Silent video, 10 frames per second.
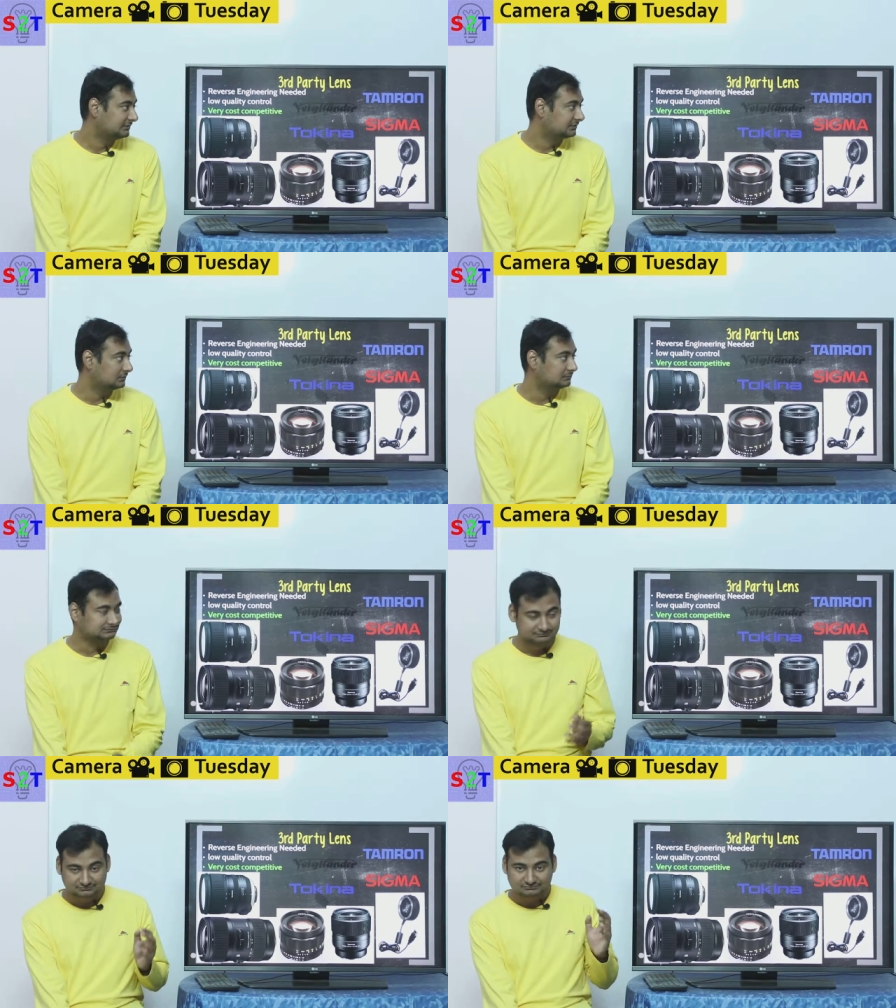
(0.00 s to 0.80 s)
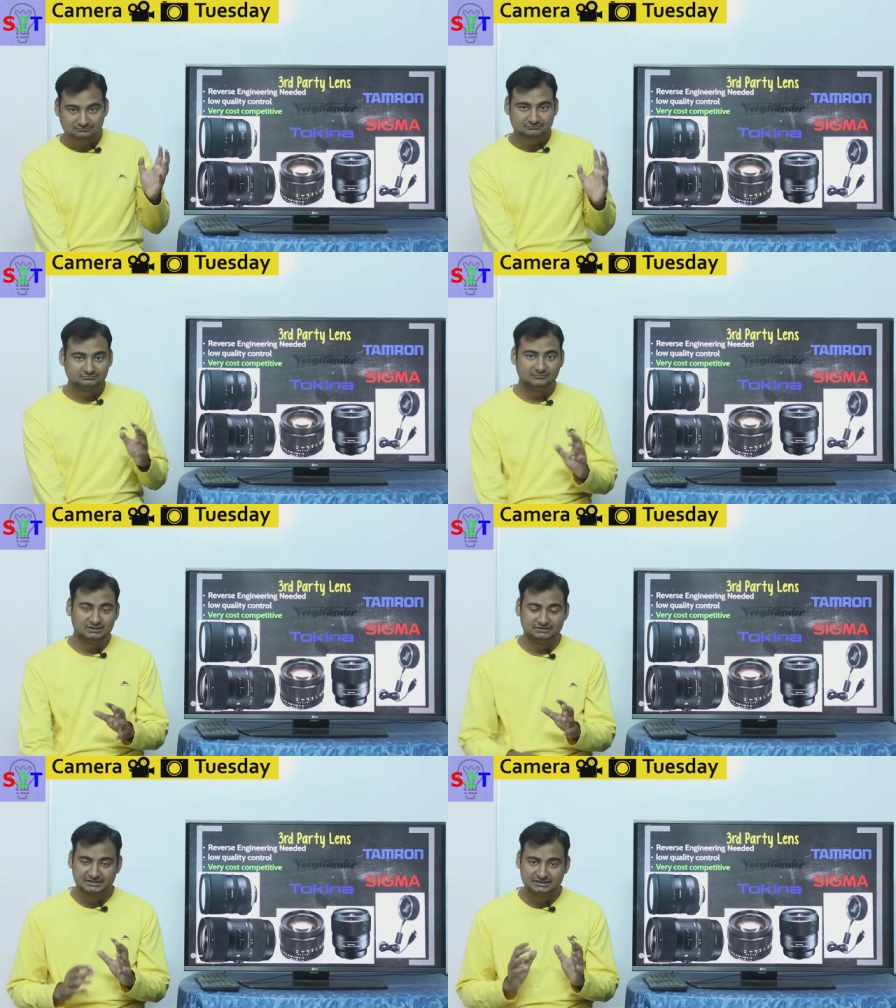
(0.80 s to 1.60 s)
So
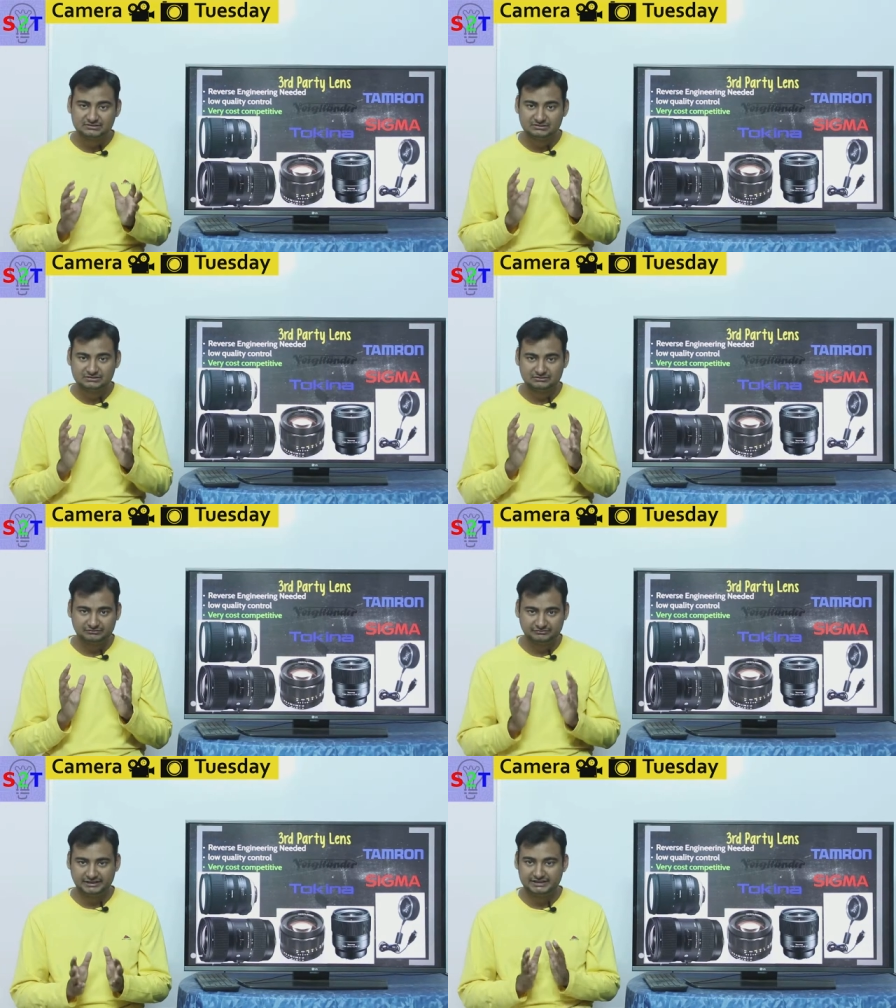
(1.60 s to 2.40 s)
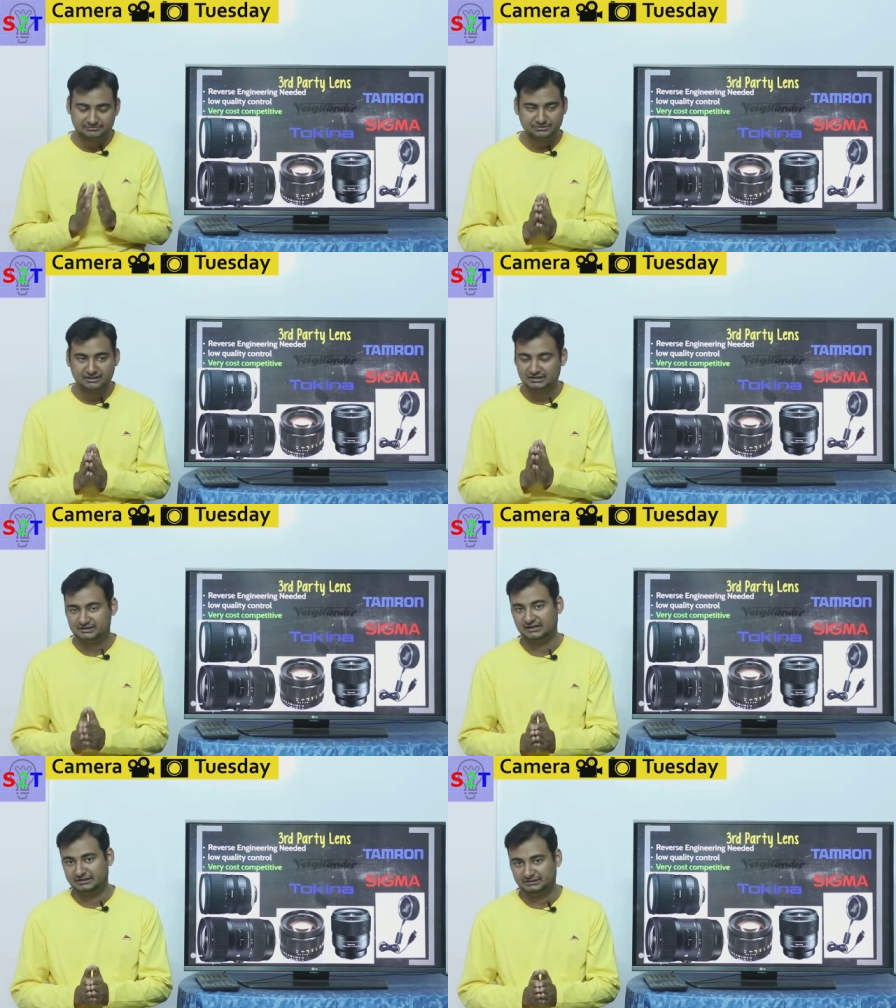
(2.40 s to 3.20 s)
this is a very simple
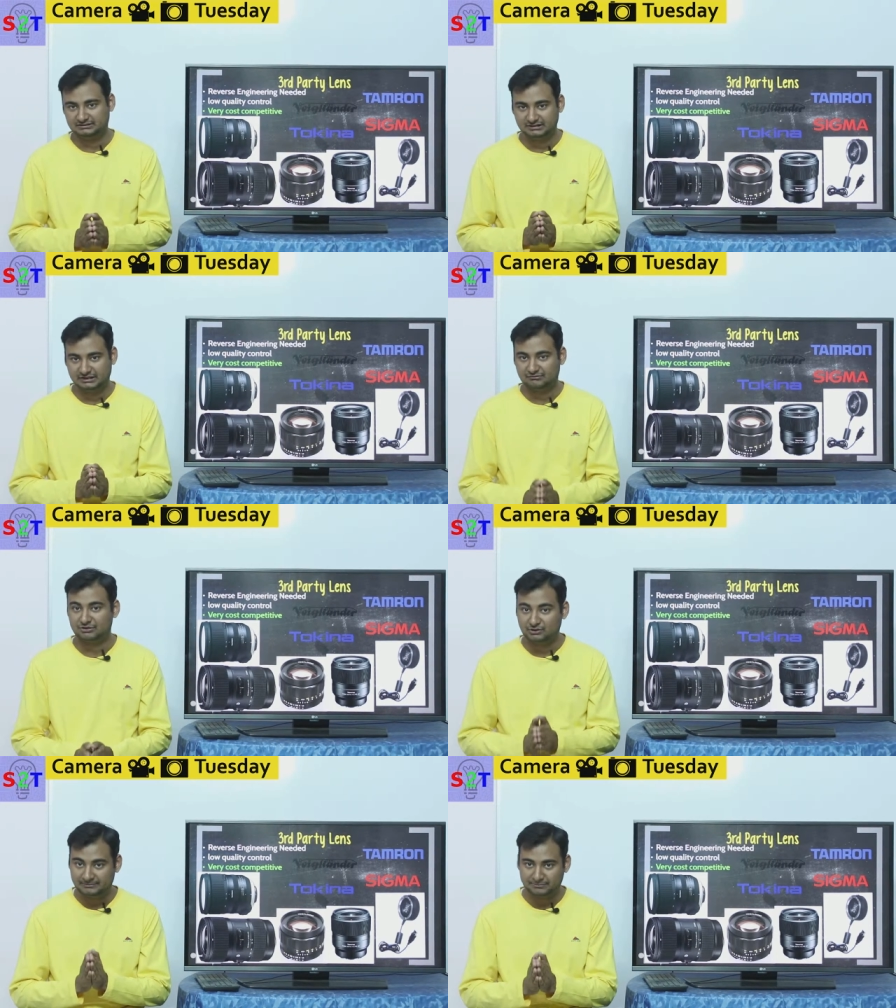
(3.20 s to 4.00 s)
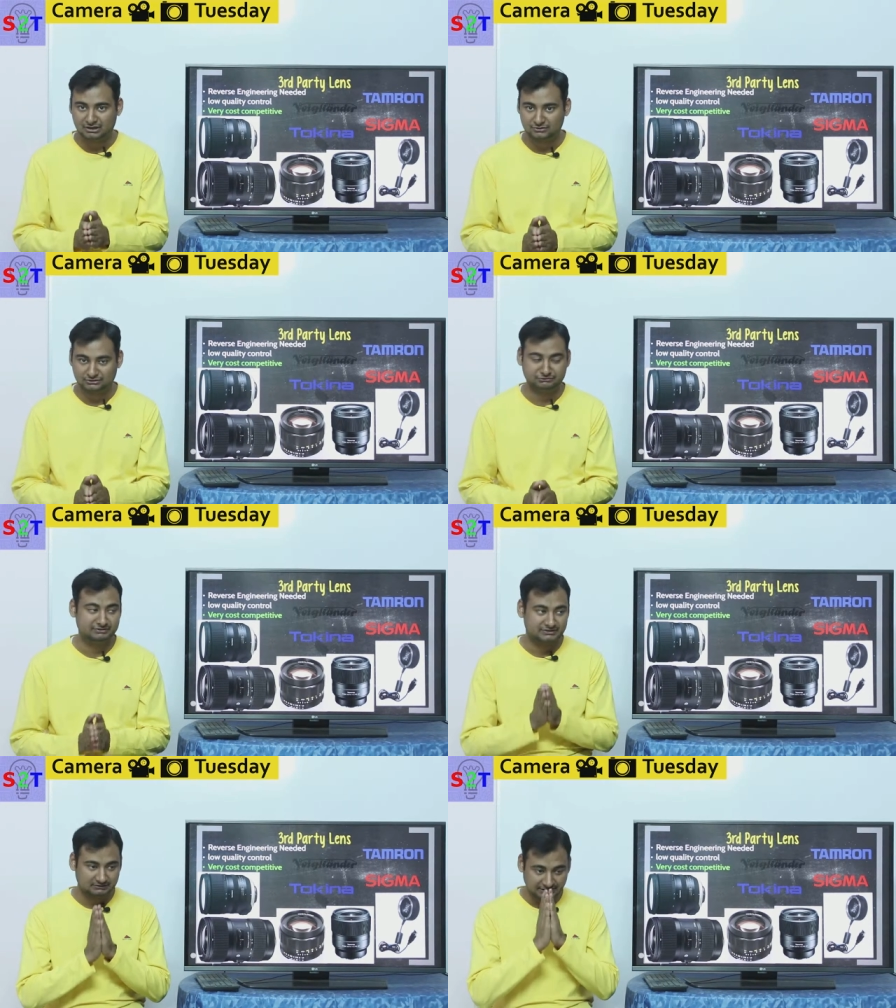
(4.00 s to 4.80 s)
understanding that I want to impart on you.
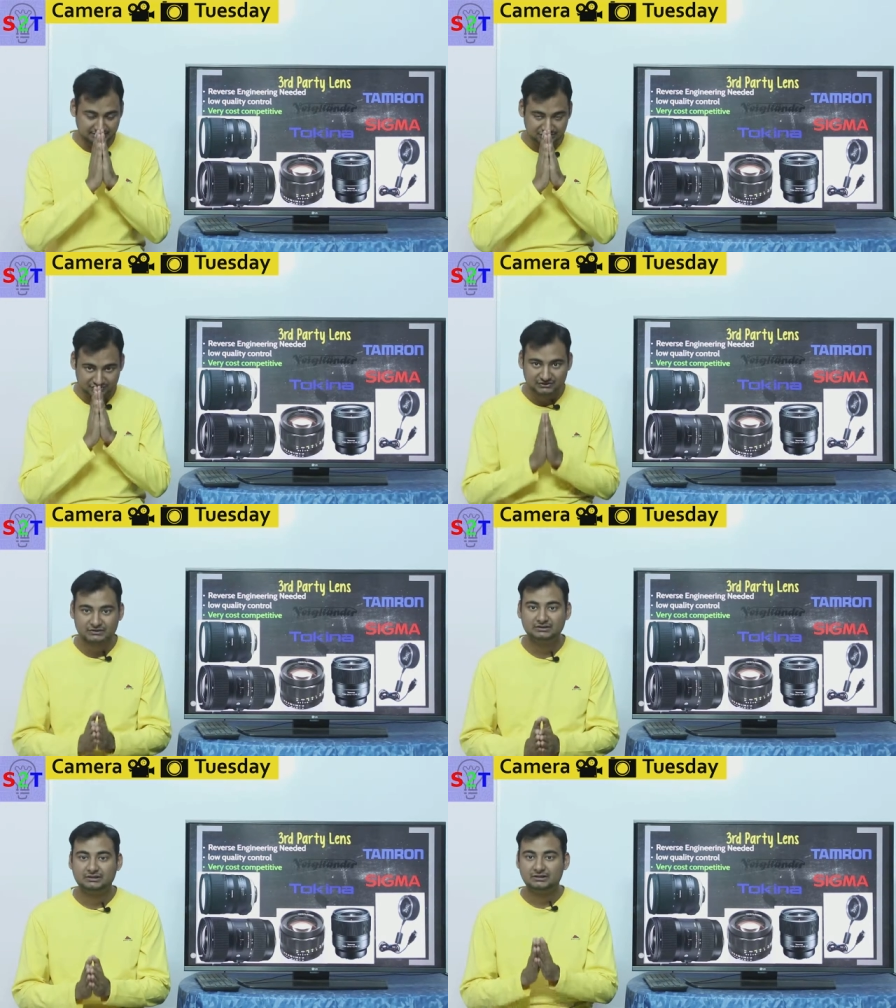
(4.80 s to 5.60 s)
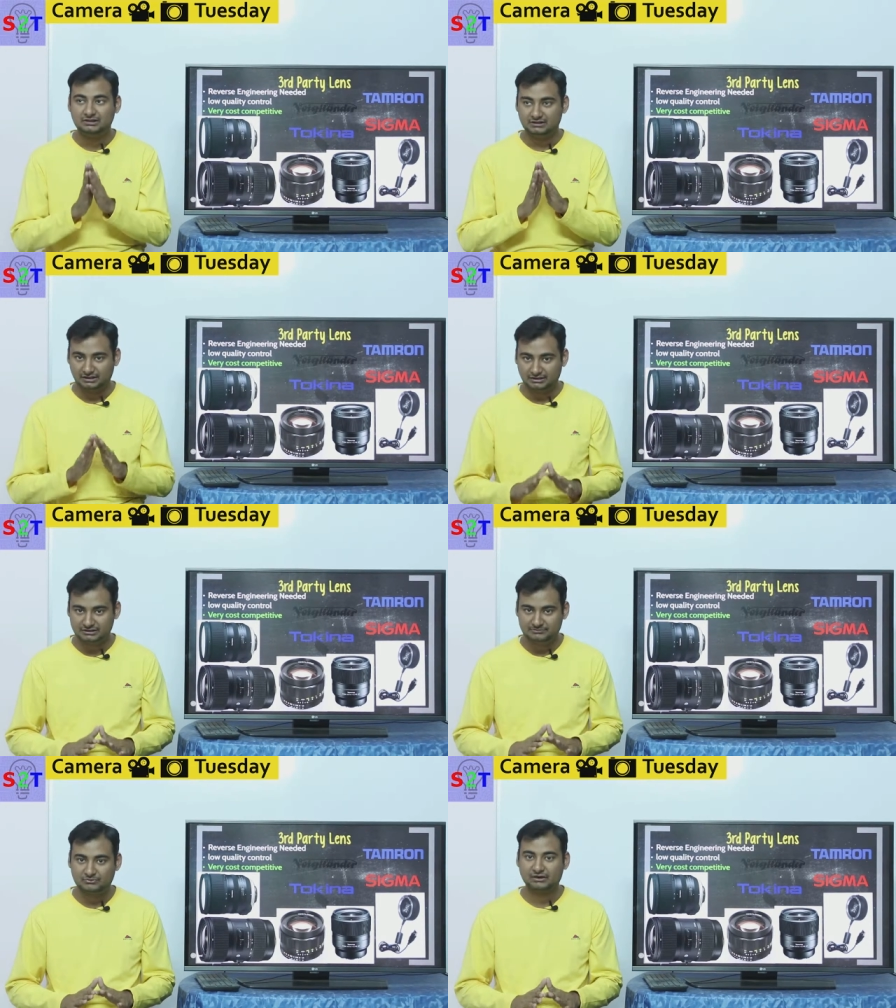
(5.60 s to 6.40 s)
It's like just take a
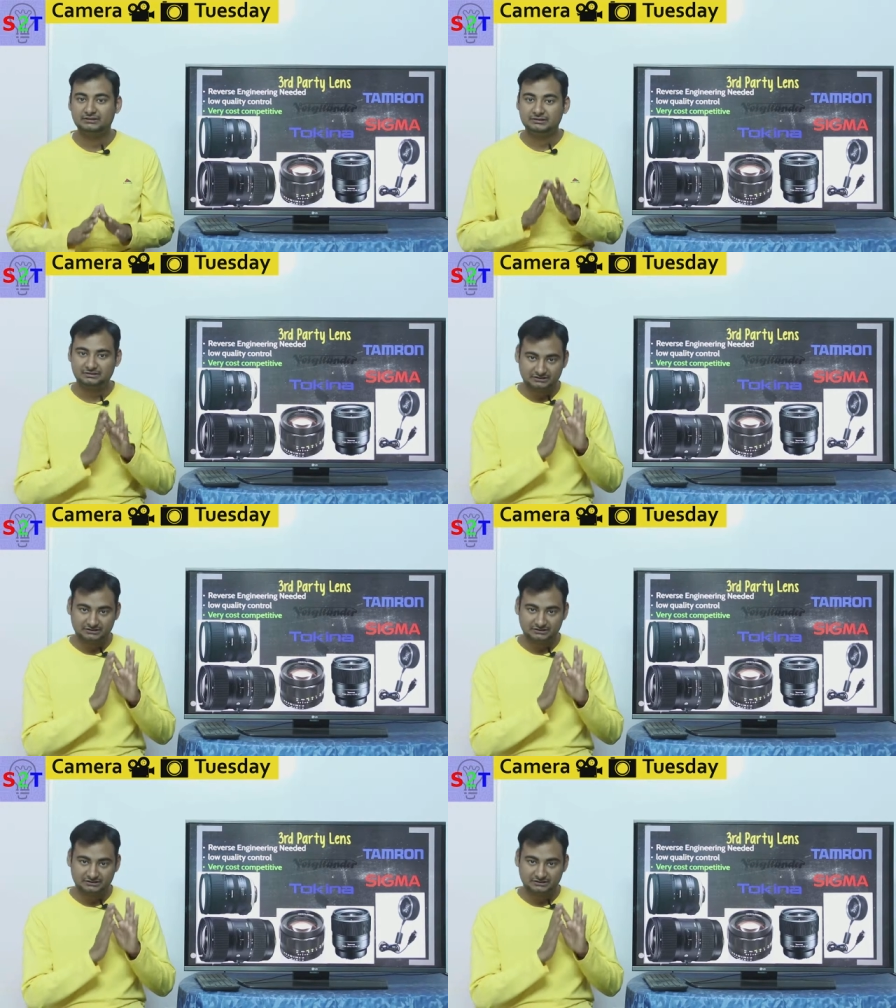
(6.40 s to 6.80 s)
deep breath.